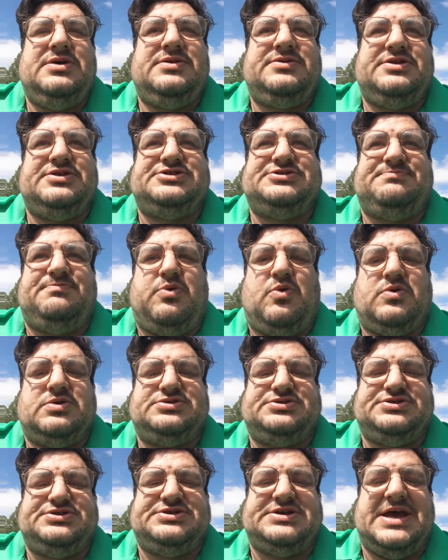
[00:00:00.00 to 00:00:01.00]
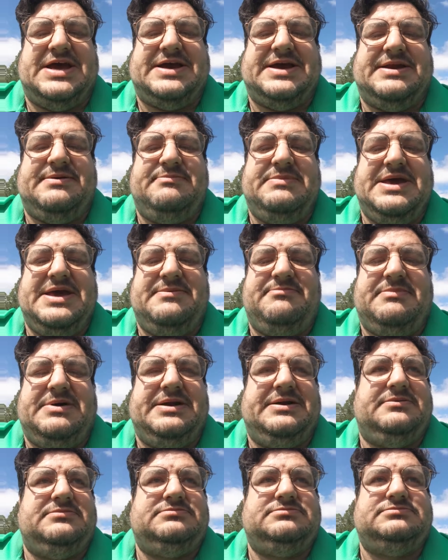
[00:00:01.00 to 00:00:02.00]
that supports the Second
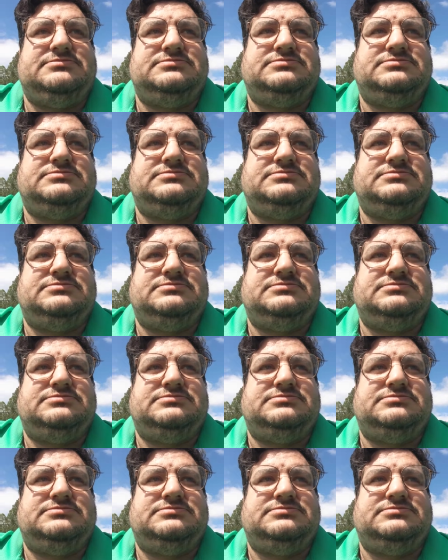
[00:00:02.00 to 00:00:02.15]
Amendment.